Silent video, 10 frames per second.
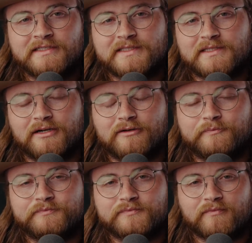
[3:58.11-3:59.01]

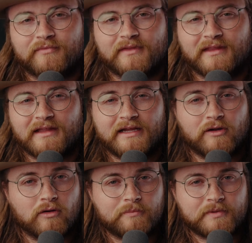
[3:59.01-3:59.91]
So I
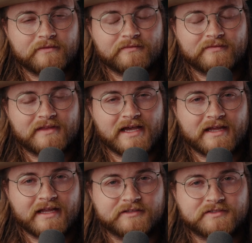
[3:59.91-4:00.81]
hope
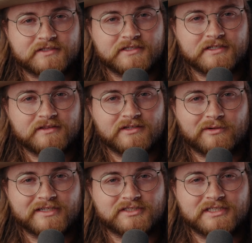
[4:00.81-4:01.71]
that answered the
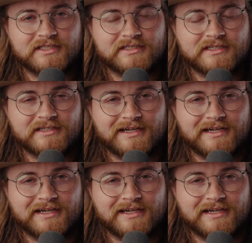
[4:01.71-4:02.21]
question